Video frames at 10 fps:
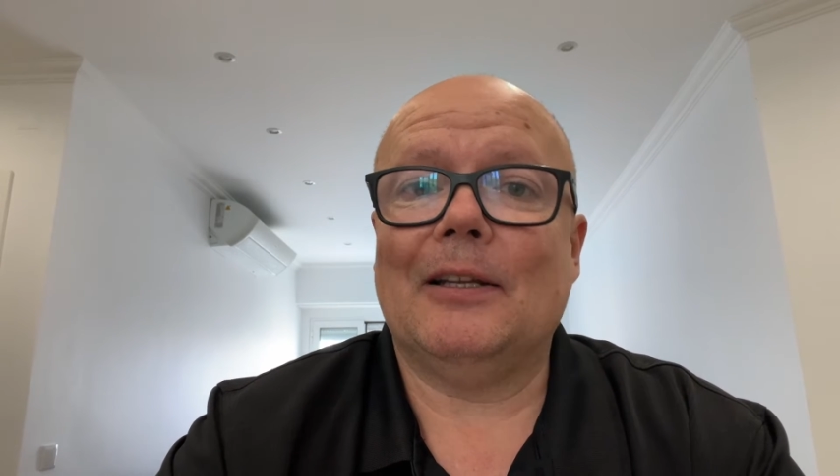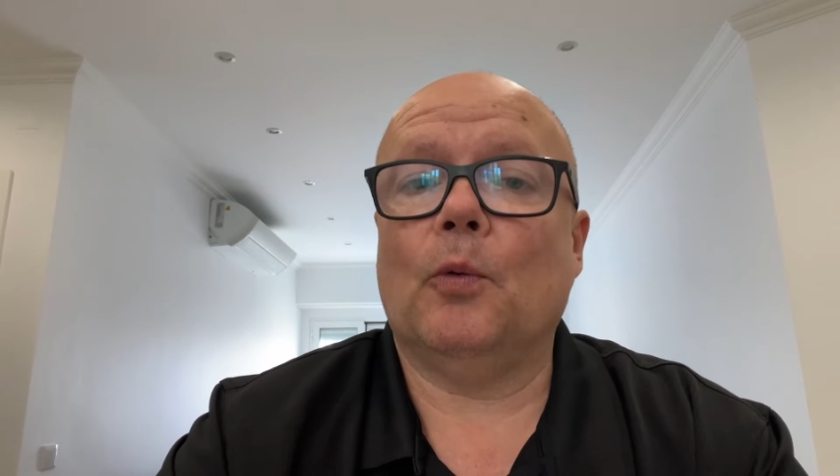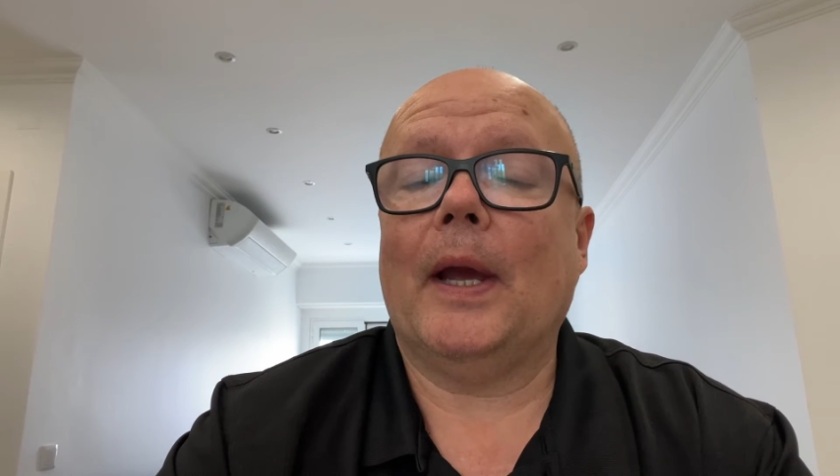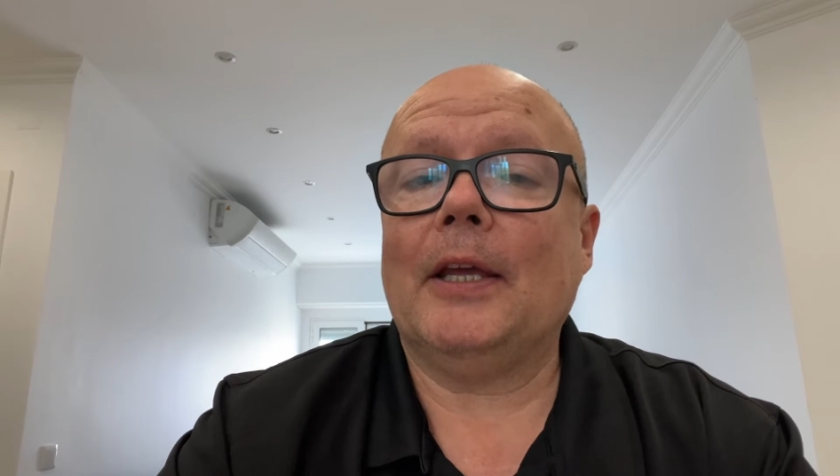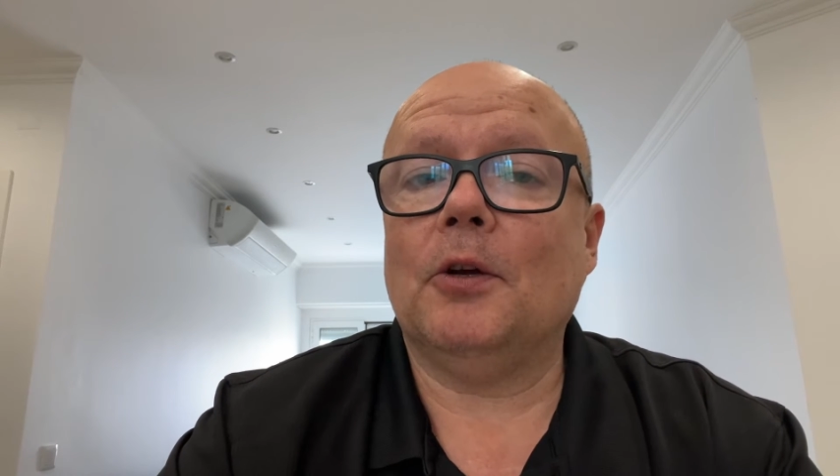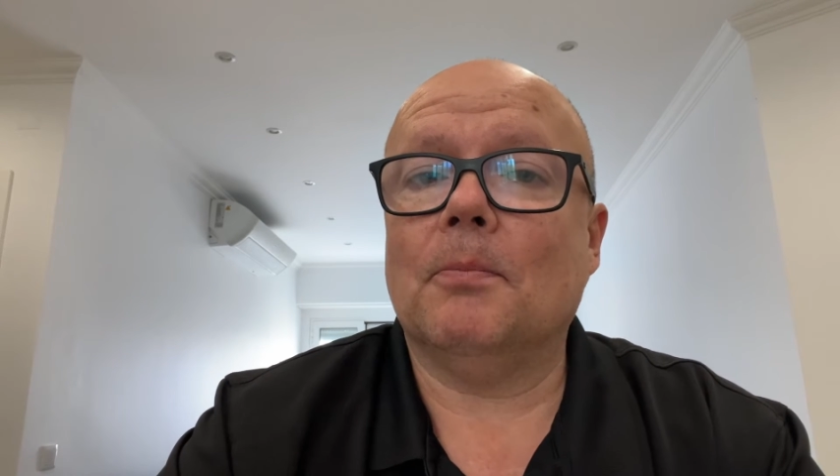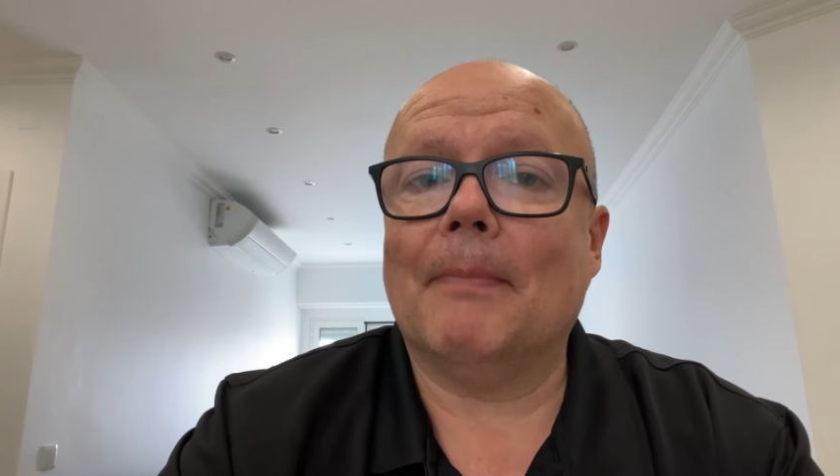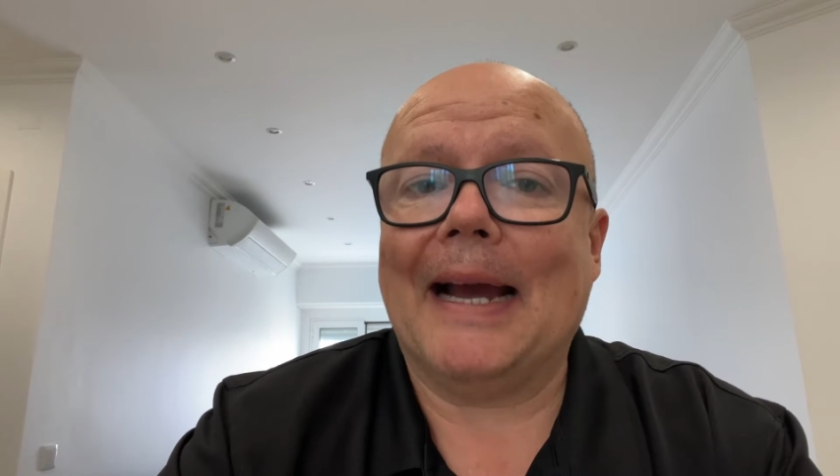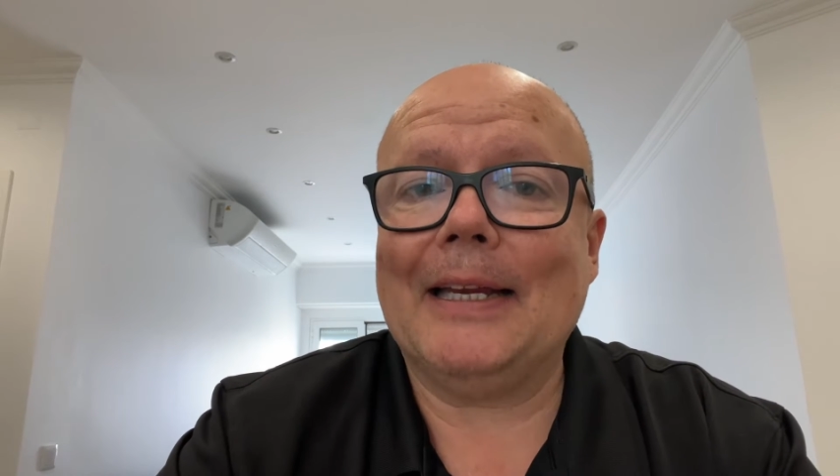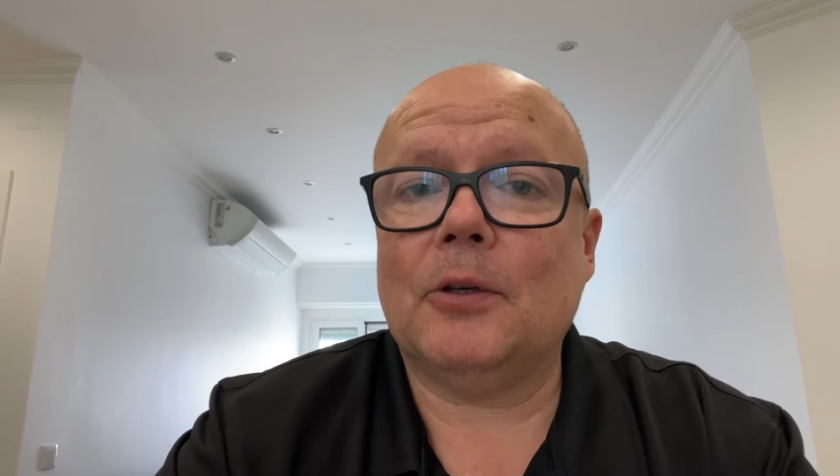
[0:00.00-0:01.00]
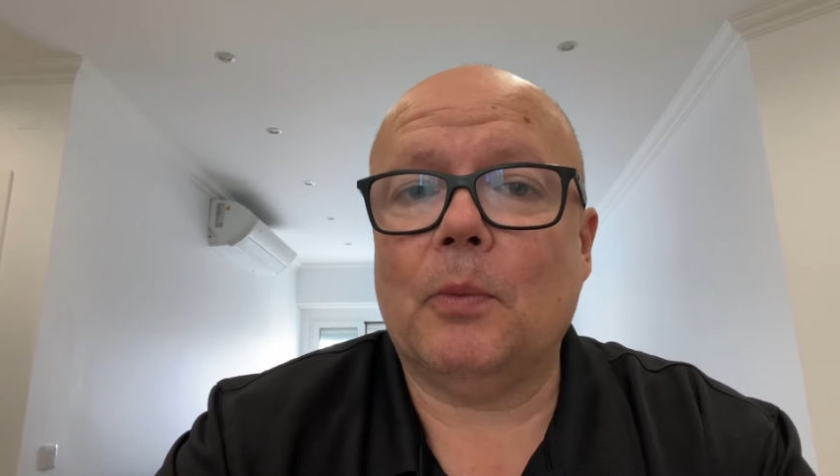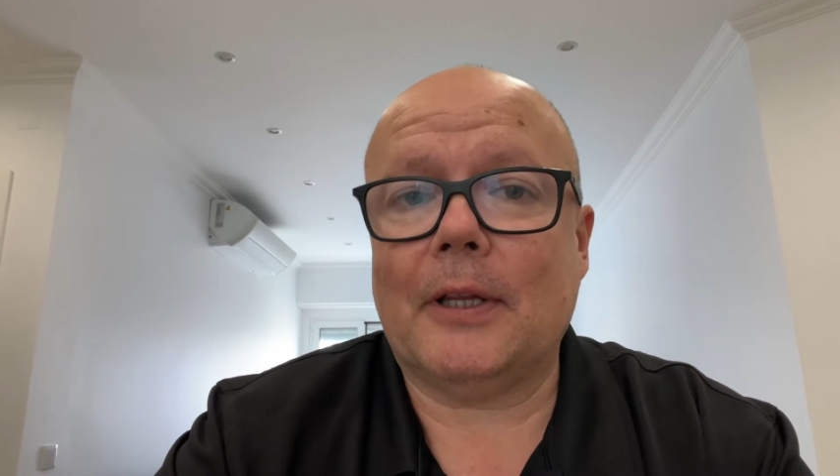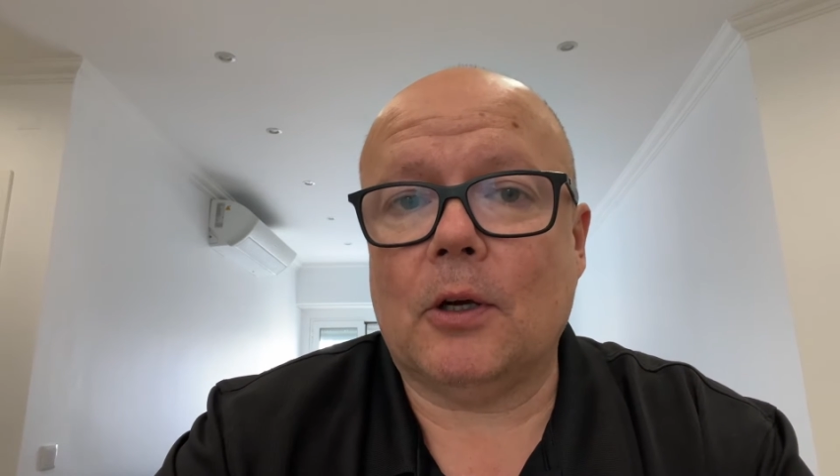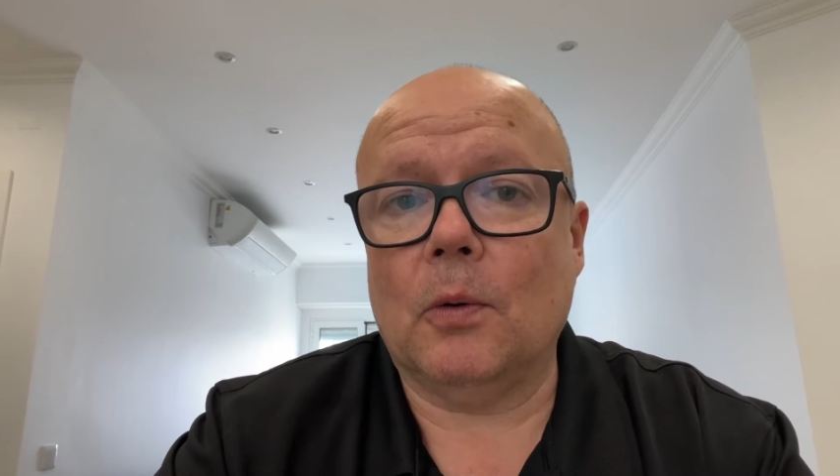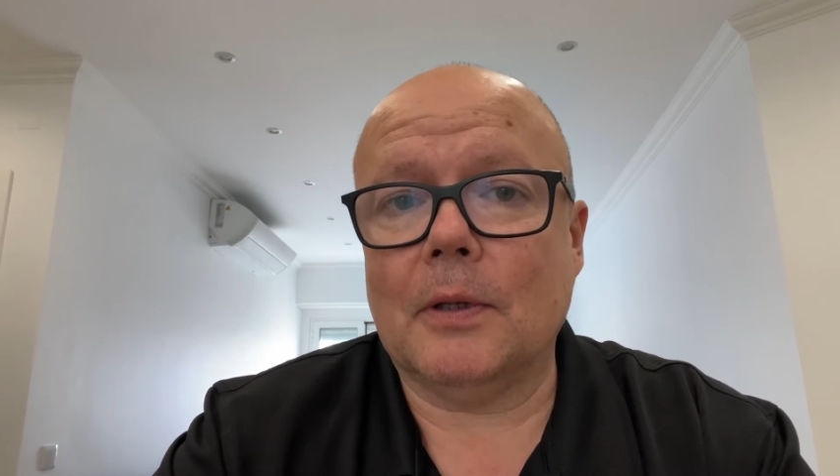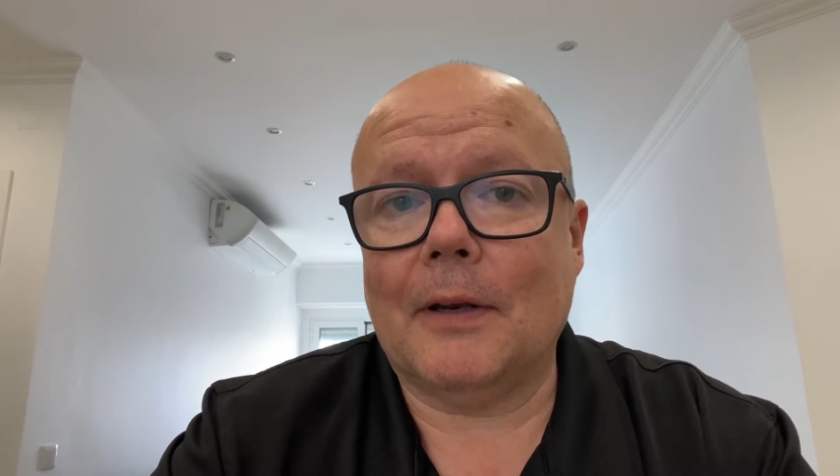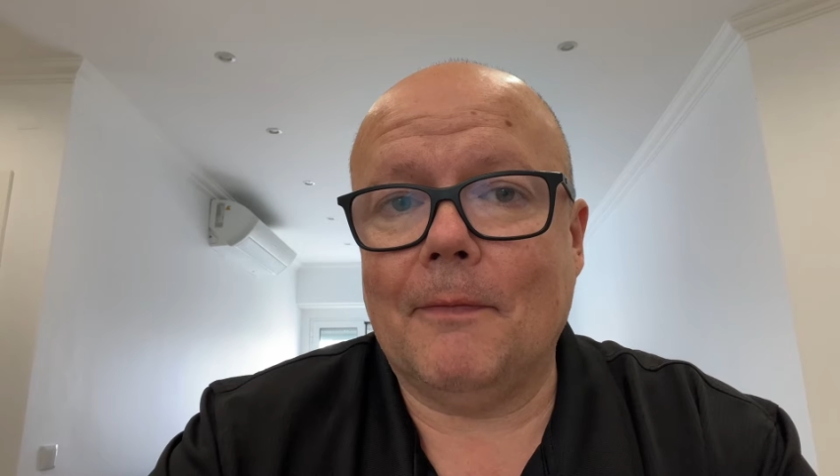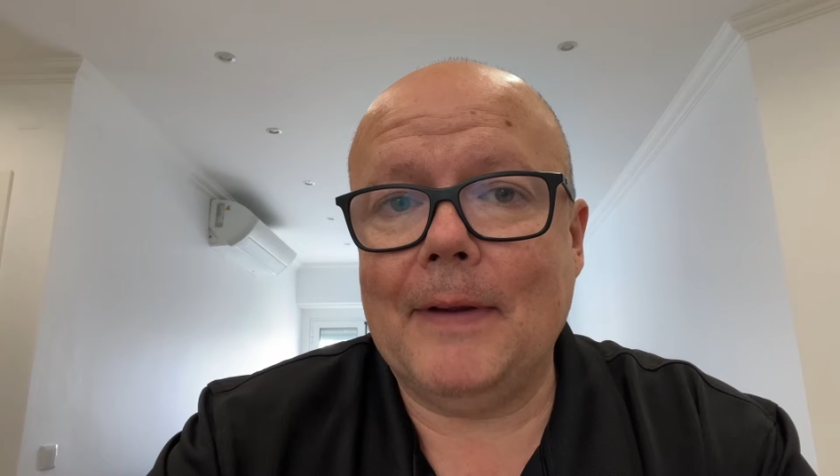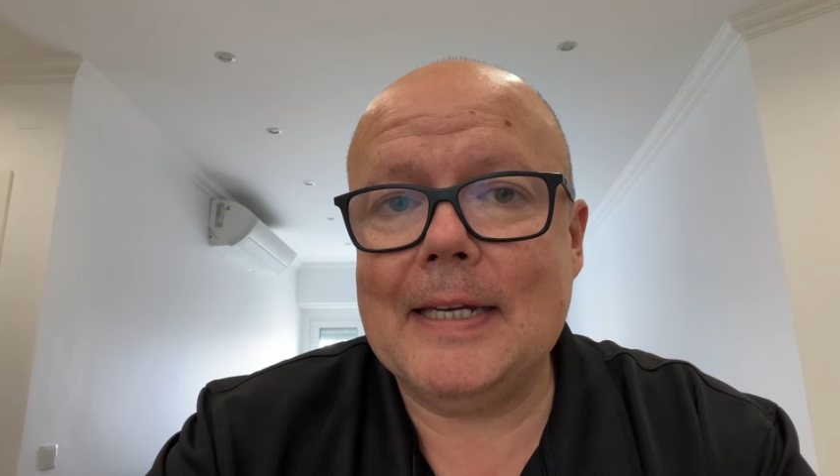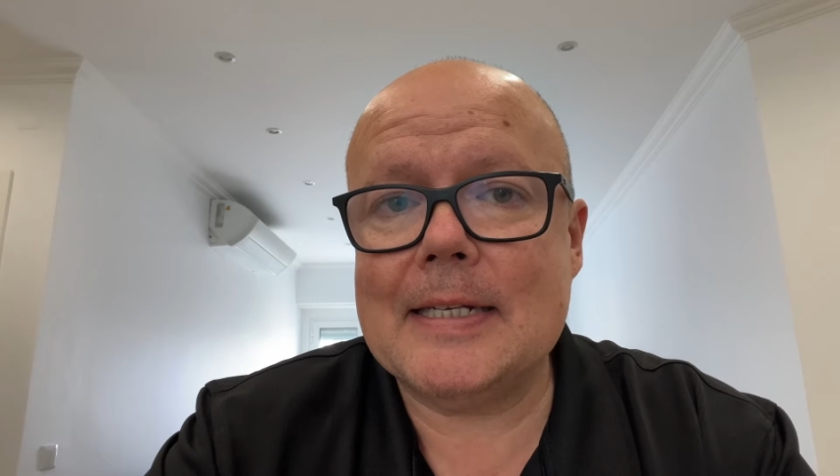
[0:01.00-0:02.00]
the way you might with a
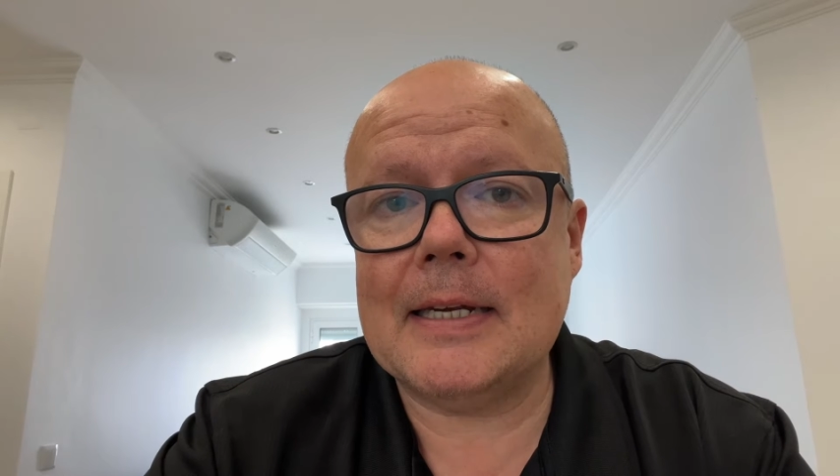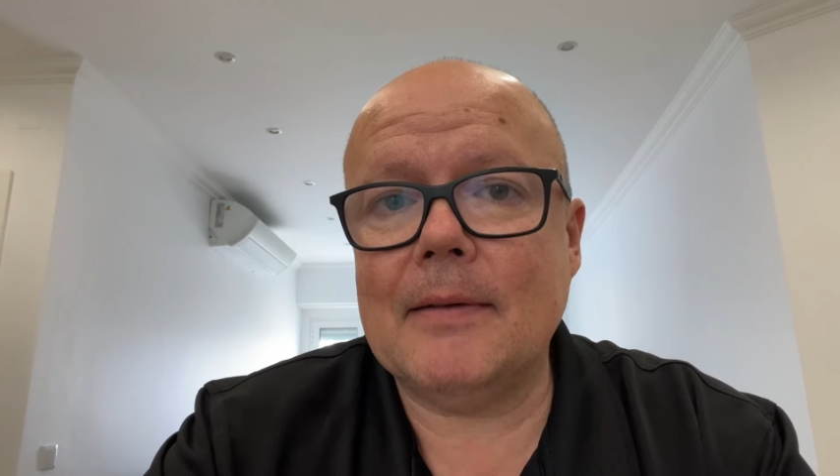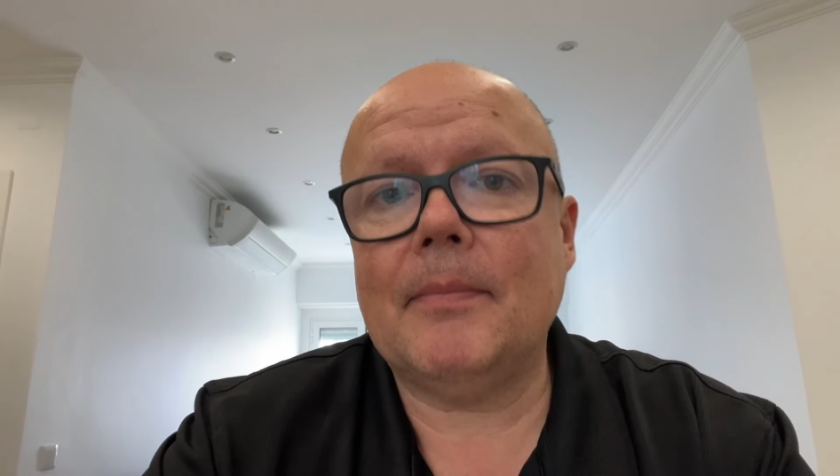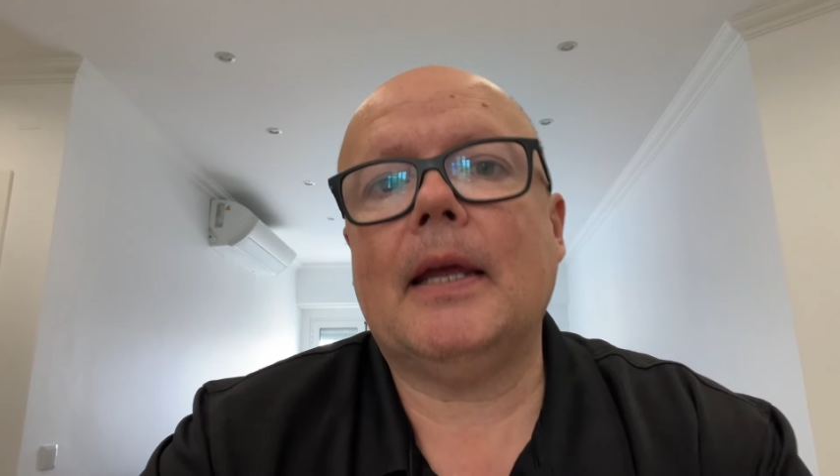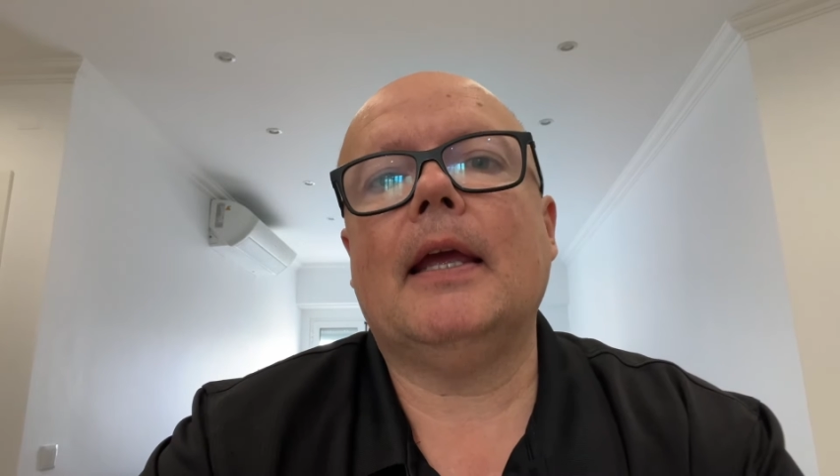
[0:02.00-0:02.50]
golden visa,